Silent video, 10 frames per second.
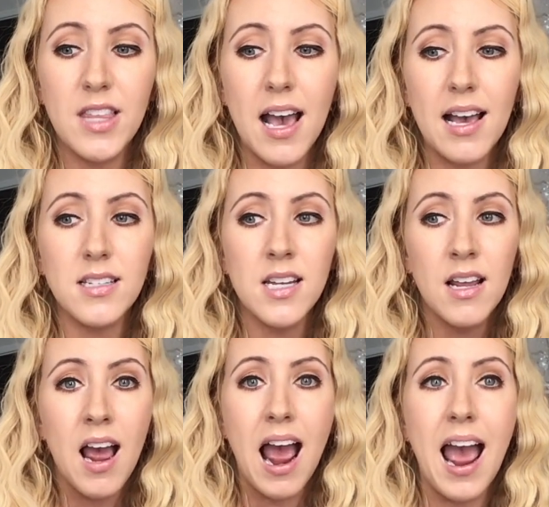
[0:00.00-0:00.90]
that
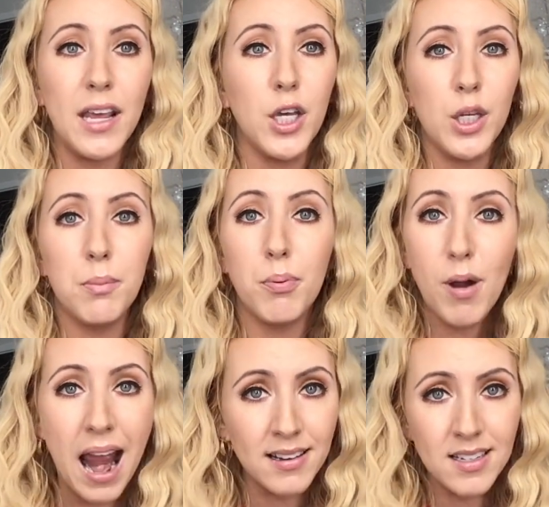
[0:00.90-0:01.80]
I could
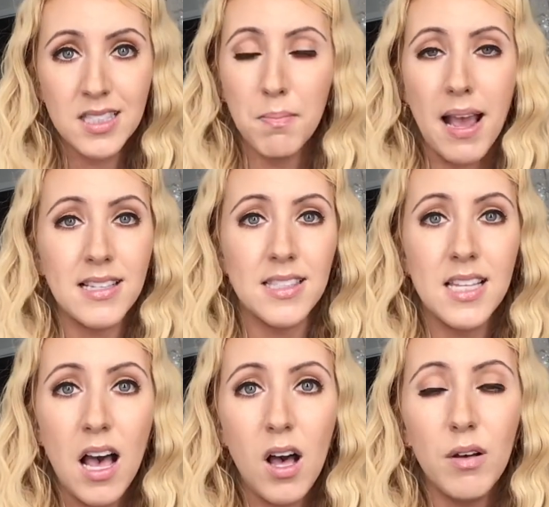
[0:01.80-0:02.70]
practice
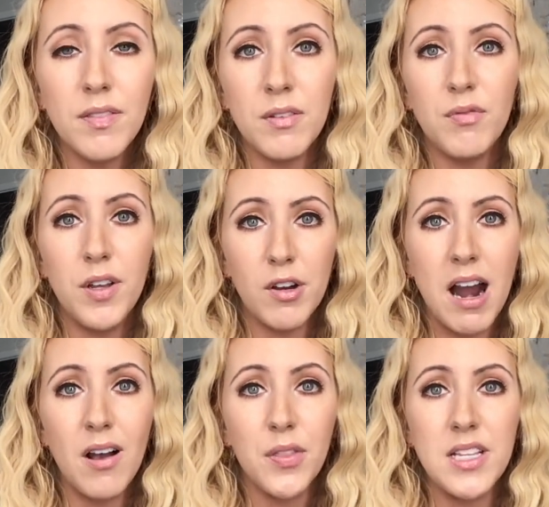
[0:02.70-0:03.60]
myself and figure
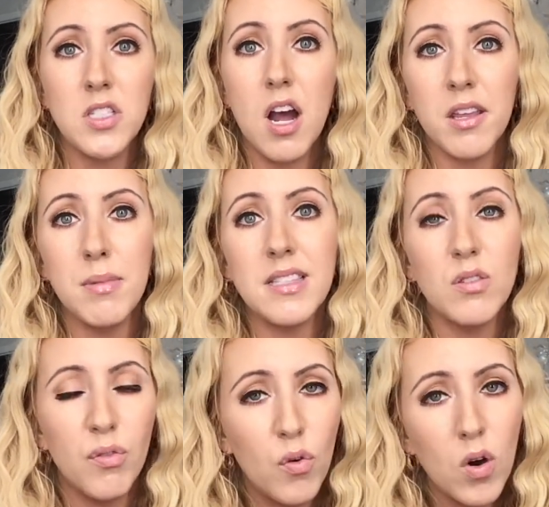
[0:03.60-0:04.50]
out these
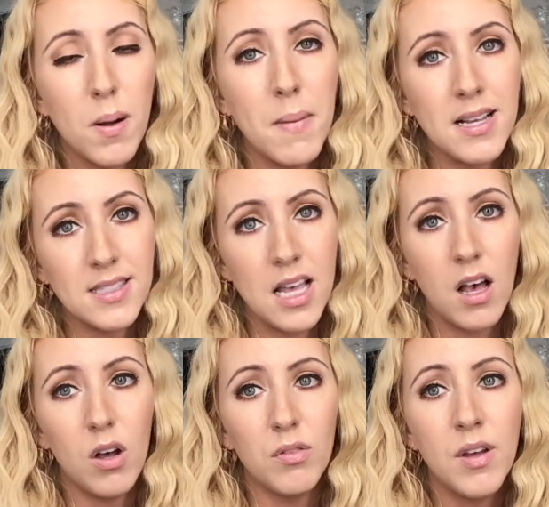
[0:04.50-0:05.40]
documents for
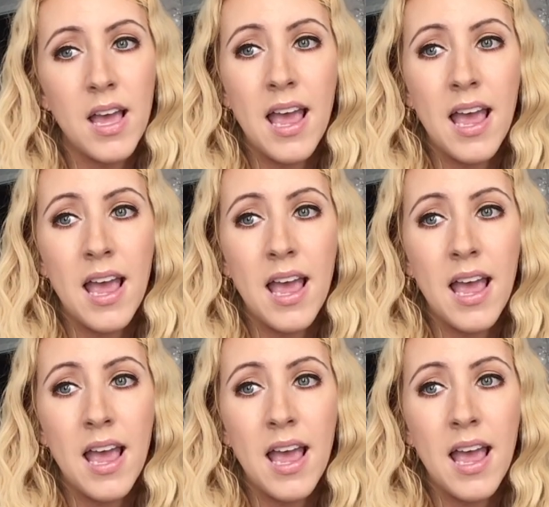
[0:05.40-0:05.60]
myself.